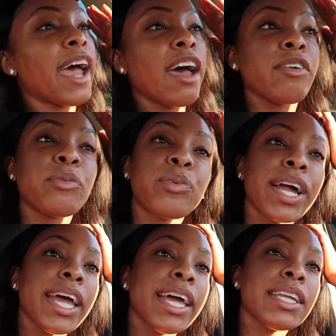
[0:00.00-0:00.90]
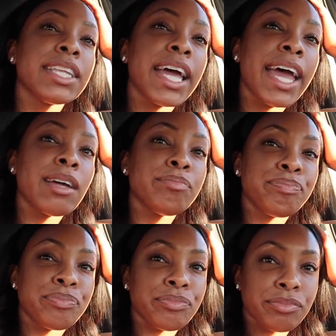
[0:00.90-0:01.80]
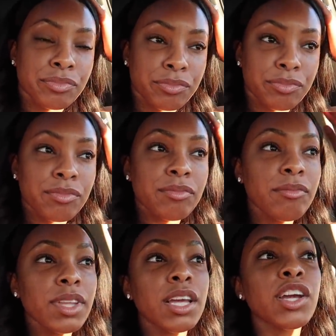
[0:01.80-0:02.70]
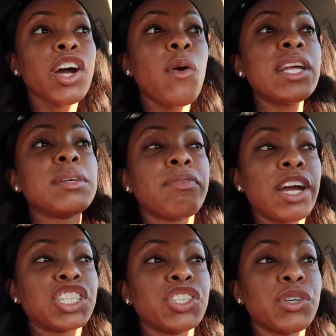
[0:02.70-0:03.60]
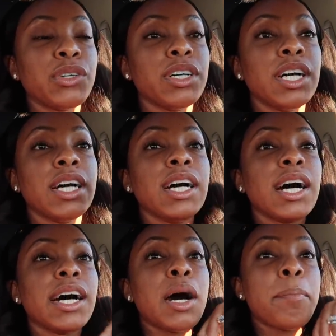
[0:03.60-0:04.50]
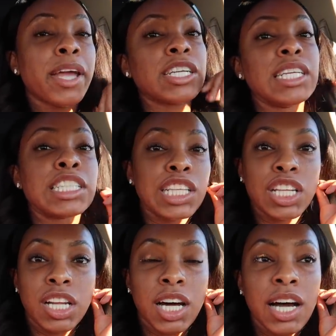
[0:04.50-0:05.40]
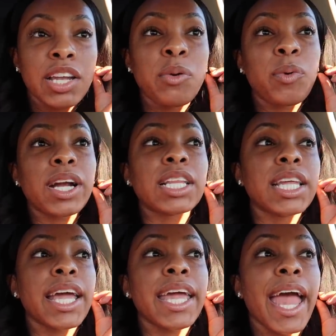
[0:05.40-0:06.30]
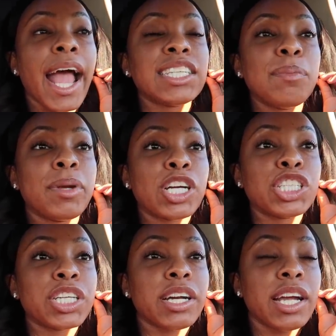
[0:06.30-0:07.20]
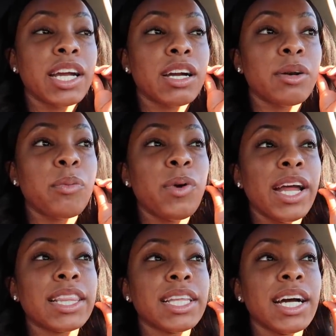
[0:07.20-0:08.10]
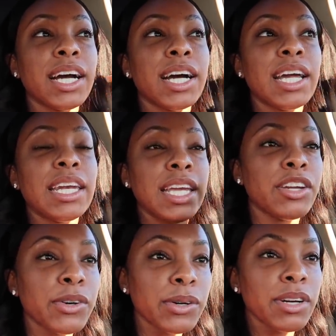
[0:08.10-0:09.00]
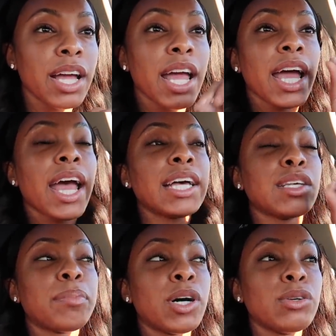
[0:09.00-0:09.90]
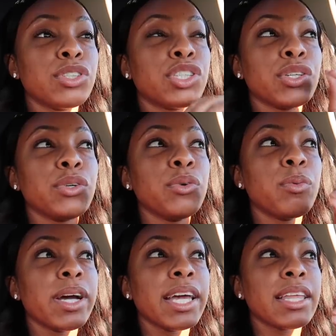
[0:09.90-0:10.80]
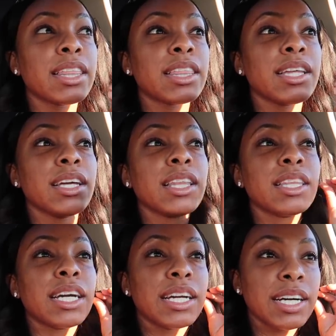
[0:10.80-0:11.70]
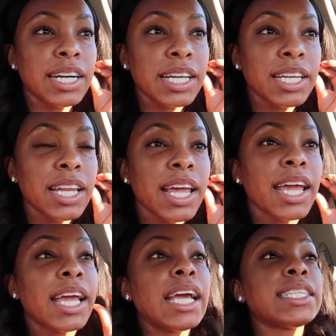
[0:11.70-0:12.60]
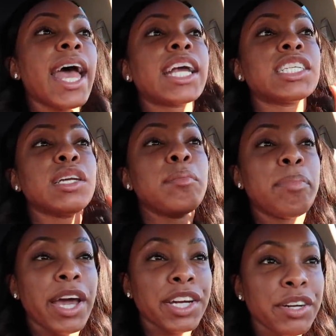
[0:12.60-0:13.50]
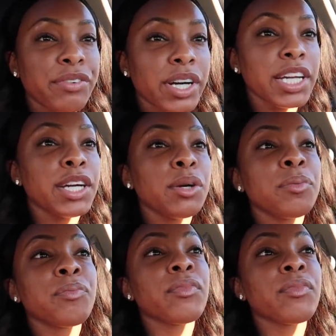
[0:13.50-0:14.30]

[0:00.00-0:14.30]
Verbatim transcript: had read that going to professional uh, piercing salon where they actually pierce your ear with a needle as opposed to with the gun is actually better for you.